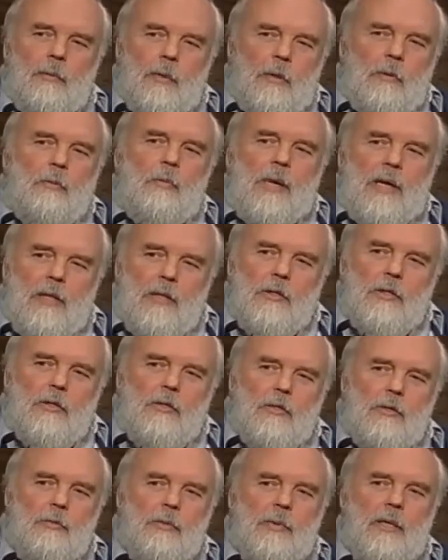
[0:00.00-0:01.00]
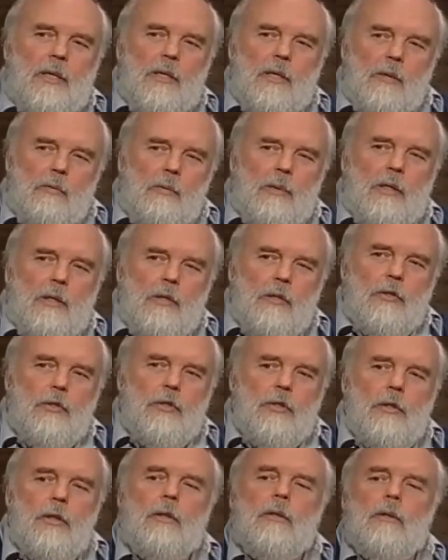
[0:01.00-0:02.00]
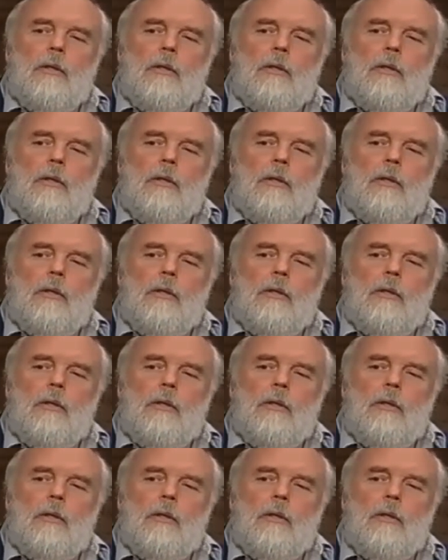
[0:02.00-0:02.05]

going to paint a dramatic picture,